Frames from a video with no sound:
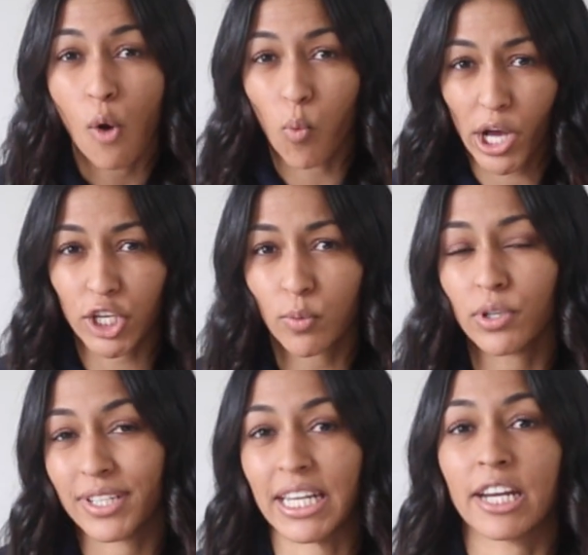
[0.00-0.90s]
what you
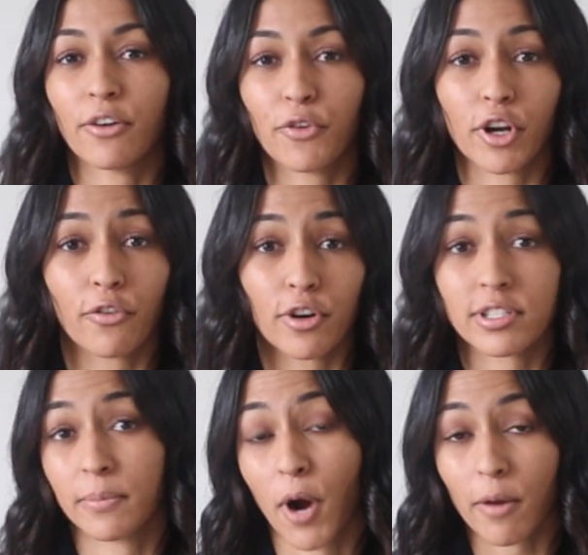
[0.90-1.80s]
will need for your
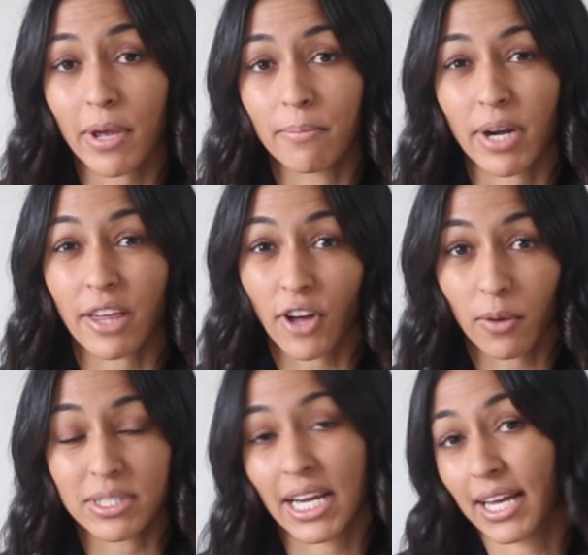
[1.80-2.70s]
first apartment, but I
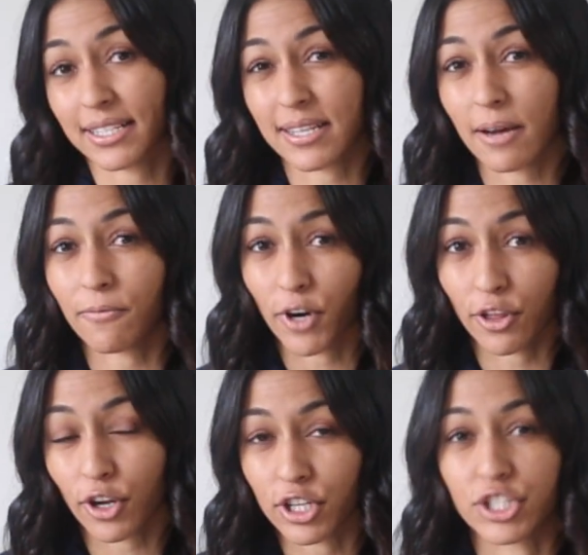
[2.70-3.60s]
thought I would take it a step
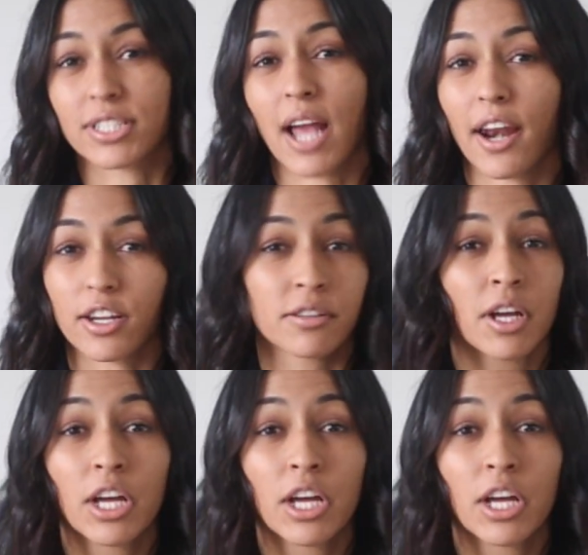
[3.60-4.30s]
further and just kind of